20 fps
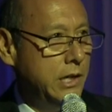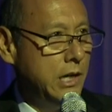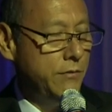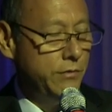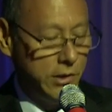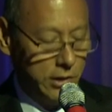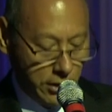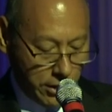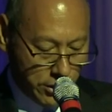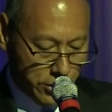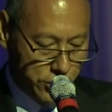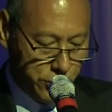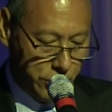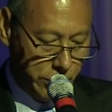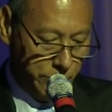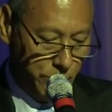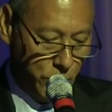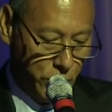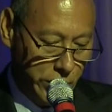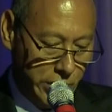you have a
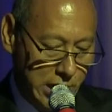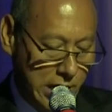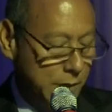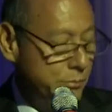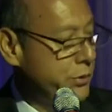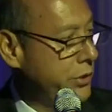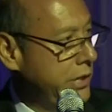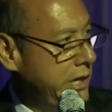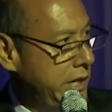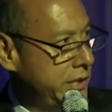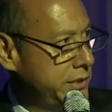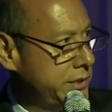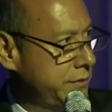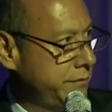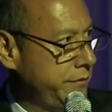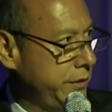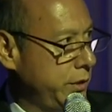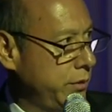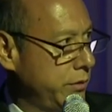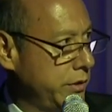larger and more
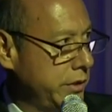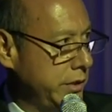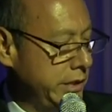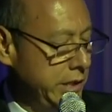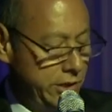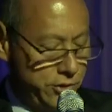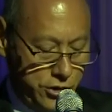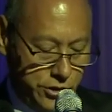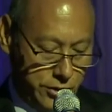comprehensive view of the